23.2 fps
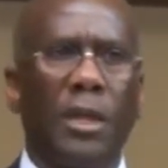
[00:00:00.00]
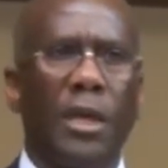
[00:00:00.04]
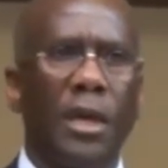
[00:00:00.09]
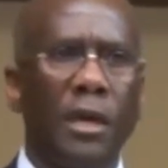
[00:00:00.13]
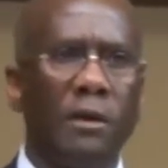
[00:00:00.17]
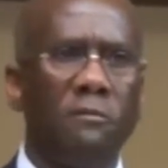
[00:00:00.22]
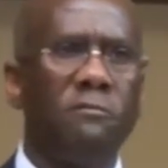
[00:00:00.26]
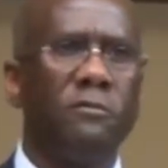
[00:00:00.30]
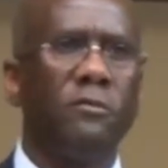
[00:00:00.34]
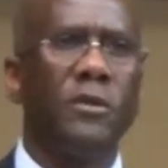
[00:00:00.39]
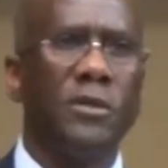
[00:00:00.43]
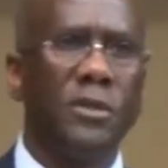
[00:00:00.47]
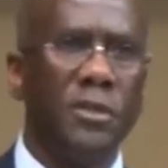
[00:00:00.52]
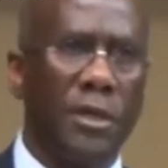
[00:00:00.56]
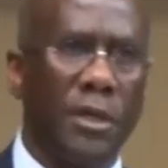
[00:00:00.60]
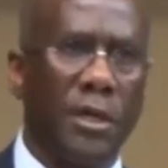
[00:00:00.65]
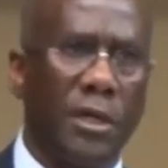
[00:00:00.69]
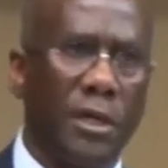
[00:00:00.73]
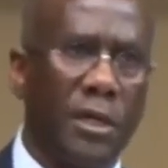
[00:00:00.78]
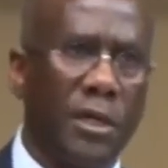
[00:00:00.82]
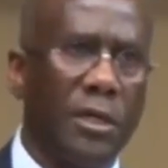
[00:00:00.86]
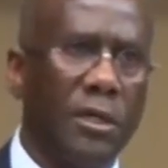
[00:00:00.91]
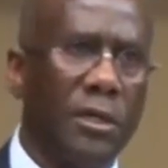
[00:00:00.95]
every
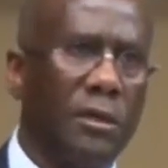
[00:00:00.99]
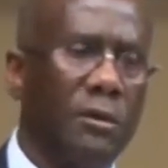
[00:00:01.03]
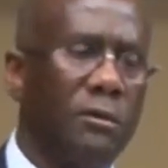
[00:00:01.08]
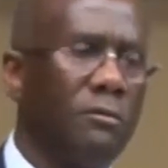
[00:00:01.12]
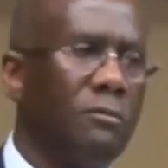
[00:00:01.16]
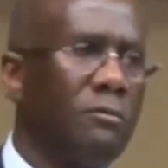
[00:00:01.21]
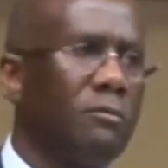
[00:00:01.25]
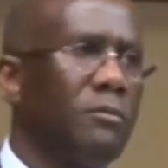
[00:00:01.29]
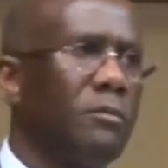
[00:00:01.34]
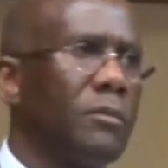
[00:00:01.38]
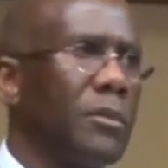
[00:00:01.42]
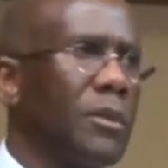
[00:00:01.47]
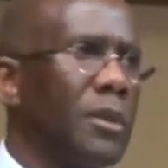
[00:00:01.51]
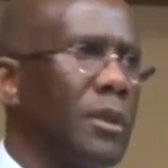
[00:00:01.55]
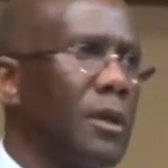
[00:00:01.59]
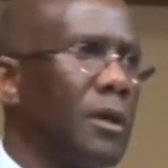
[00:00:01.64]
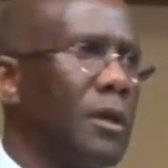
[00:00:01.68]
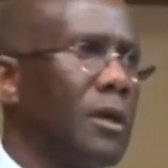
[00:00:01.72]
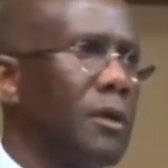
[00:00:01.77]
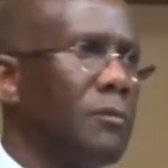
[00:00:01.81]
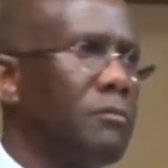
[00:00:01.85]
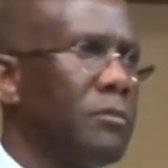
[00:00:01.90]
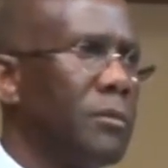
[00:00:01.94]
day
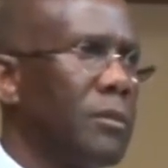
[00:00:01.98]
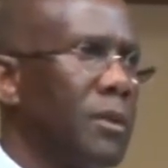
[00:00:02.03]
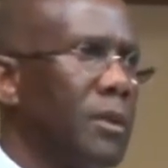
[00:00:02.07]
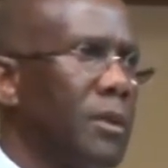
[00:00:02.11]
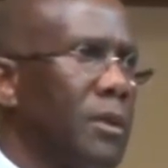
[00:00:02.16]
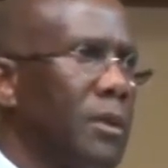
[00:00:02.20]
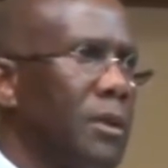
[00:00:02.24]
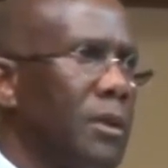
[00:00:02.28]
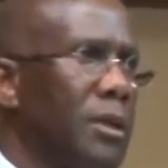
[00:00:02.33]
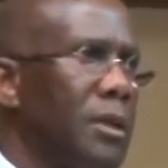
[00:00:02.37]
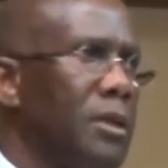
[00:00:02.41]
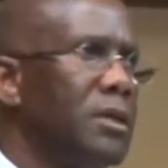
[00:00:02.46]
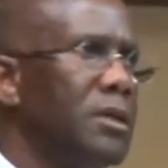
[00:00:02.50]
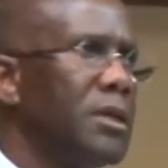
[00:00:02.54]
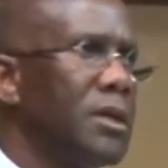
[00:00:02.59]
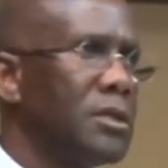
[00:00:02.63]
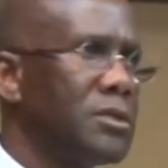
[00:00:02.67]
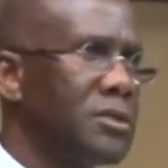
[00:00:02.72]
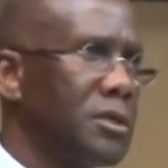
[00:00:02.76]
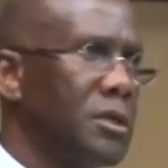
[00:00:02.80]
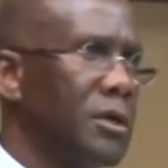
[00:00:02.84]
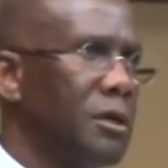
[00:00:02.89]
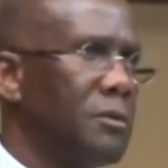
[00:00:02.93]
he
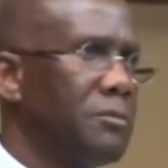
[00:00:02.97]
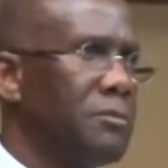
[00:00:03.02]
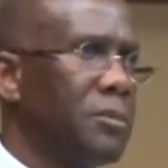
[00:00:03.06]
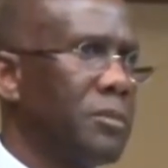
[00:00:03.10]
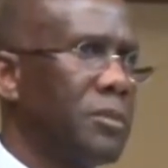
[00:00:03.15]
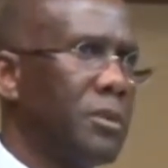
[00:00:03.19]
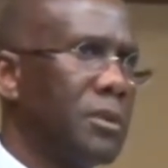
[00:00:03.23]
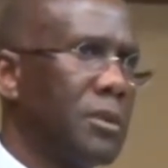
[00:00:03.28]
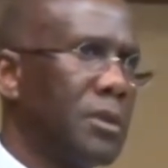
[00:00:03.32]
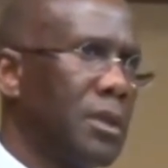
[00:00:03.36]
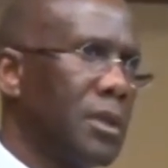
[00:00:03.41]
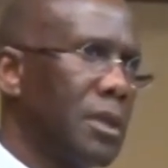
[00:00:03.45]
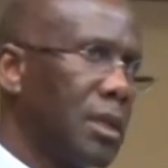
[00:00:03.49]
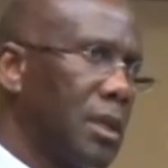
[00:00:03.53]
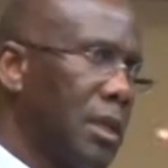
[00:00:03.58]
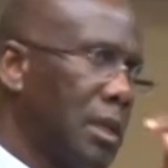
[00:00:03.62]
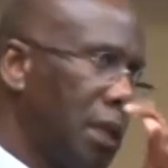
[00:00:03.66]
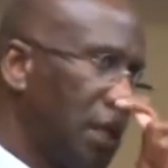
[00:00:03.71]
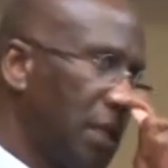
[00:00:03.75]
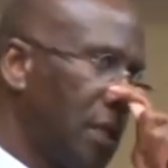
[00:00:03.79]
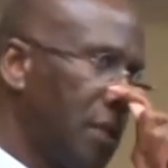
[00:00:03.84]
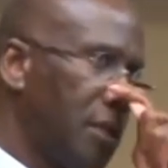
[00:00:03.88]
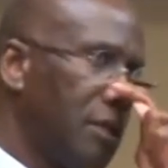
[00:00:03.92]
gets up
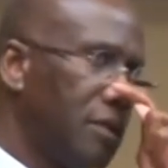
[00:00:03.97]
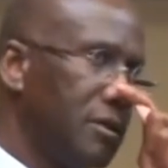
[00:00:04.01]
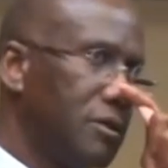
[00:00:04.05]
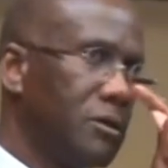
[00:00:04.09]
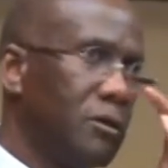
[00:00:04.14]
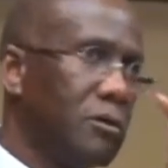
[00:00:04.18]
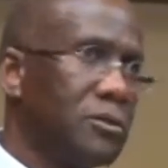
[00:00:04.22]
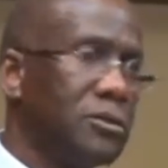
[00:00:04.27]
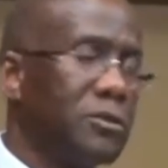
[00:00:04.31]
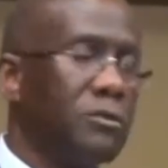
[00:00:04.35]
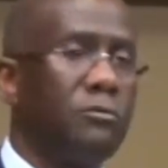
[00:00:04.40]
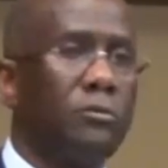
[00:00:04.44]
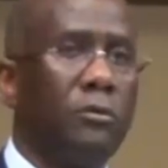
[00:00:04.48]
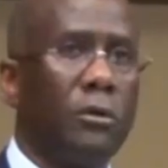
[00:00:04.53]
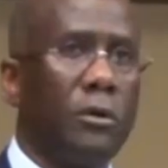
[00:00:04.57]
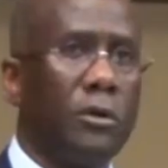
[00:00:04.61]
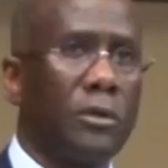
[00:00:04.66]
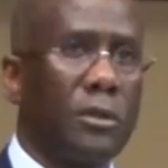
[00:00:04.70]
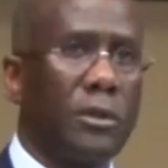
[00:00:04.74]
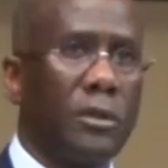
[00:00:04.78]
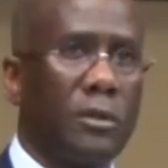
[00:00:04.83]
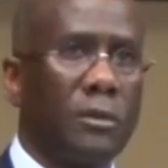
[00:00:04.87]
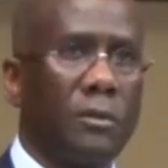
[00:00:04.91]
and he goes to
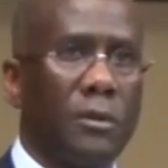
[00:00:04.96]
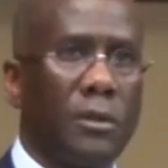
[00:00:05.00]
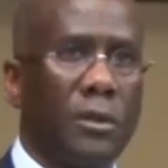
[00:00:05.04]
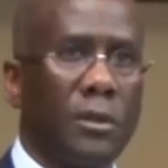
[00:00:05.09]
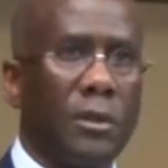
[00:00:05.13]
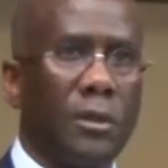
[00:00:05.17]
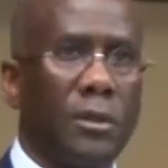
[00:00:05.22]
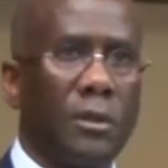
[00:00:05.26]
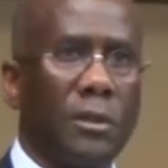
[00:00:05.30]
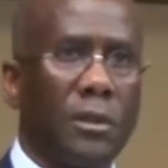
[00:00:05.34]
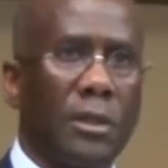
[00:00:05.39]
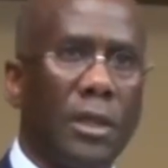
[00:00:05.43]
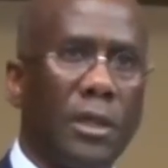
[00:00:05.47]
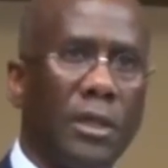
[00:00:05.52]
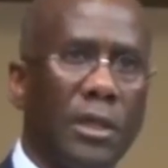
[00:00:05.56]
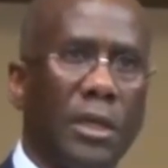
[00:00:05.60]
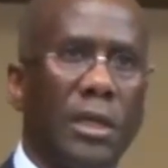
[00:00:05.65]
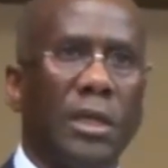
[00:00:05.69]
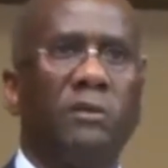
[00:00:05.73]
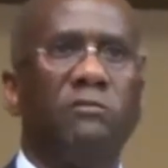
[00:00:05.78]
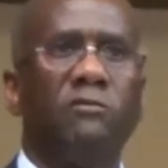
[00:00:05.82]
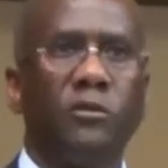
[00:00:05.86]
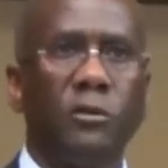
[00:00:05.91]
work
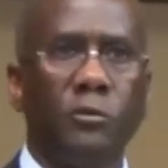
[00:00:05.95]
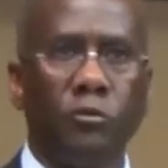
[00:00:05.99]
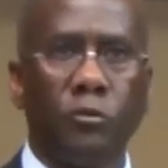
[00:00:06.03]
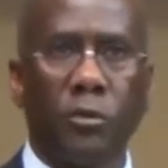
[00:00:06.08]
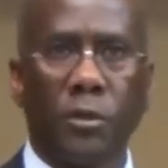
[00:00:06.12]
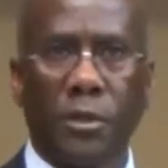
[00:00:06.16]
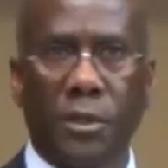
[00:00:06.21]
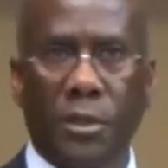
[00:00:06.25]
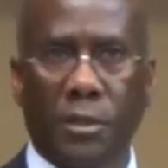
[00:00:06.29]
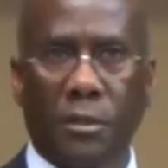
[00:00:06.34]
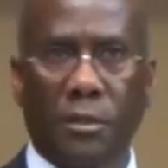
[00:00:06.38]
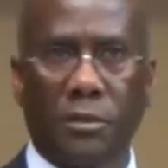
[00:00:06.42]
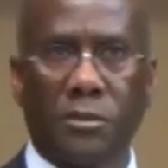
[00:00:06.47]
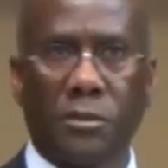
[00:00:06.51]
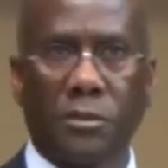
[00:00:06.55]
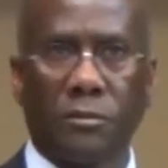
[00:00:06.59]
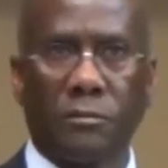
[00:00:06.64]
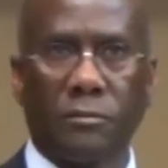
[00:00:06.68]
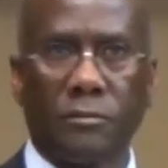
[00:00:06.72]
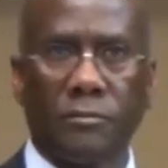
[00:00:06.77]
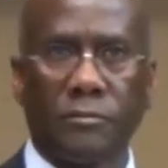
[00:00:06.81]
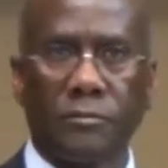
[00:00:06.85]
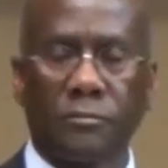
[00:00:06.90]
like everyone else.